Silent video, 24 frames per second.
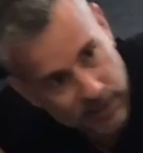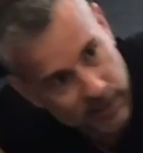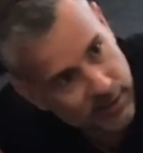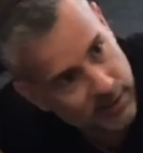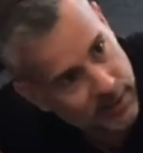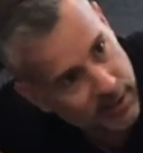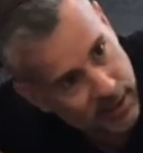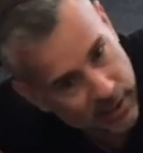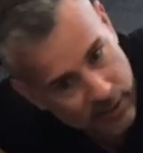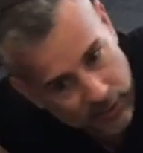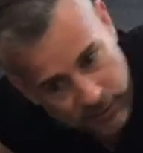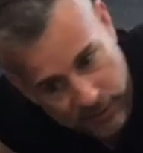Get
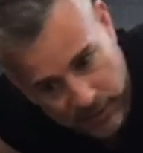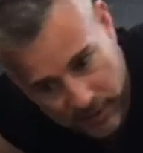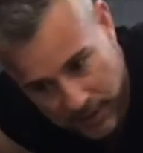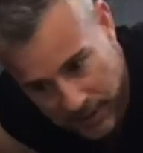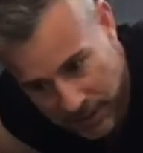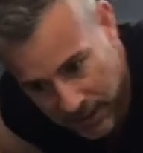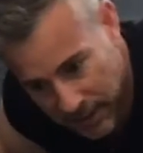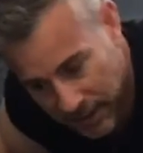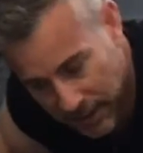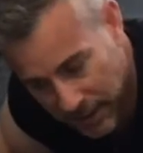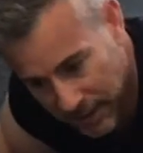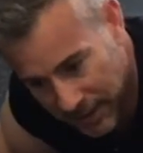down,
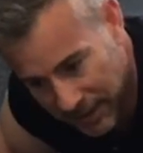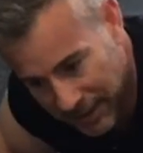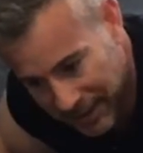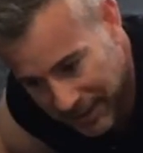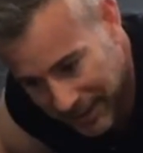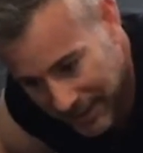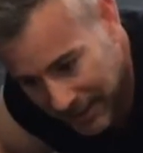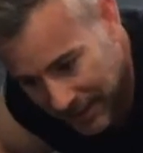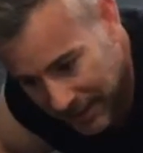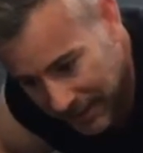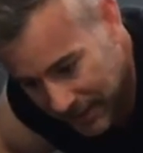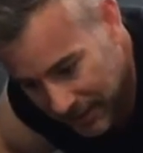
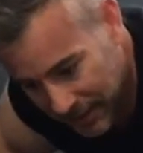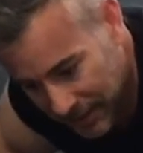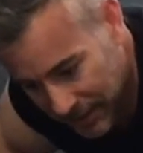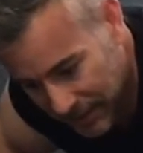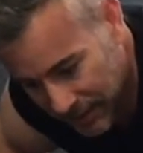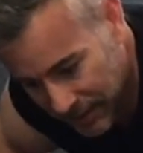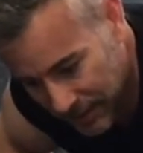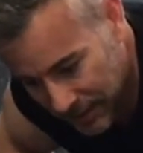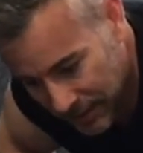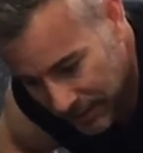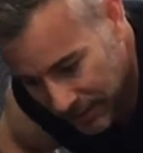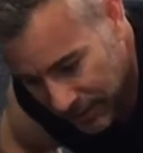and
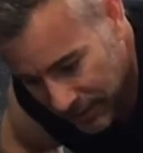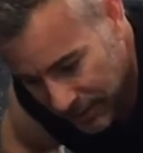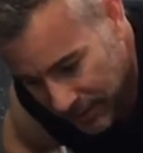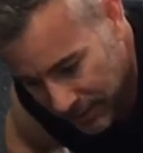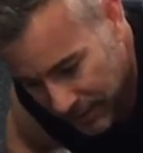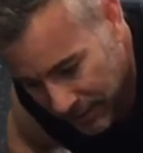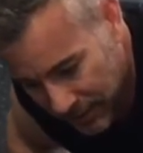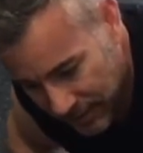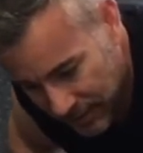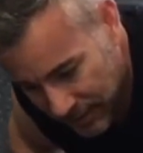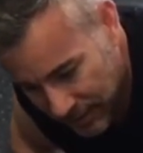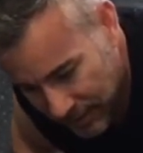
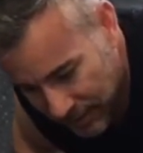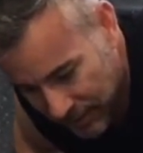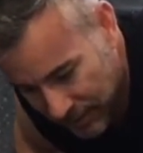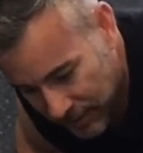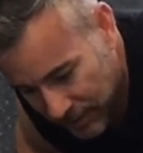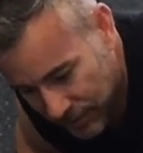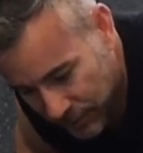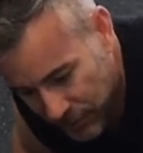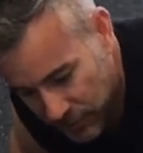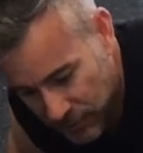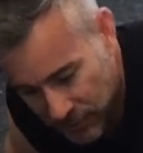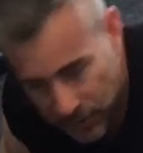
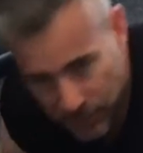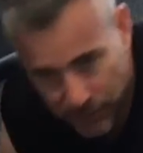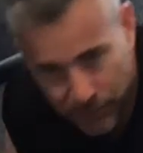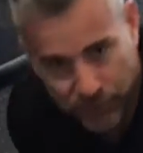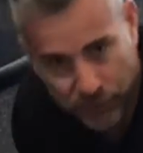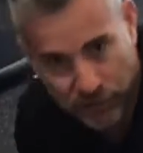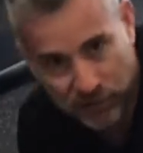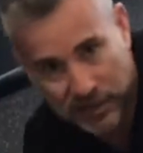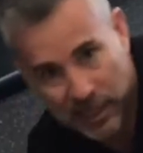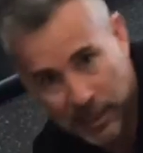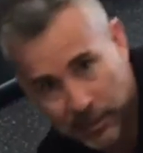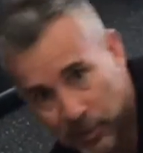if this is the
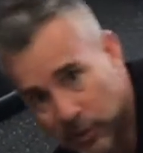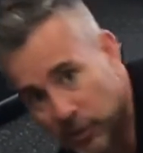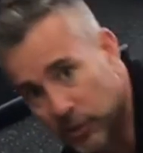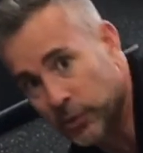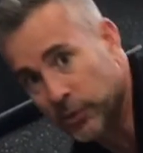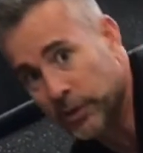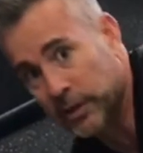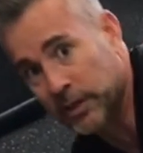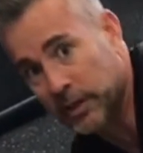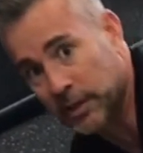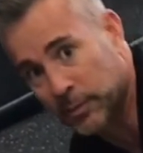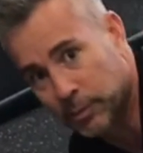first time you're
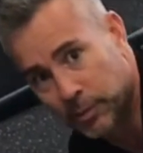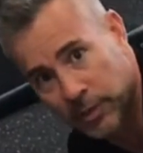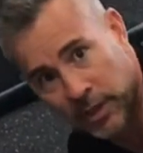doing it,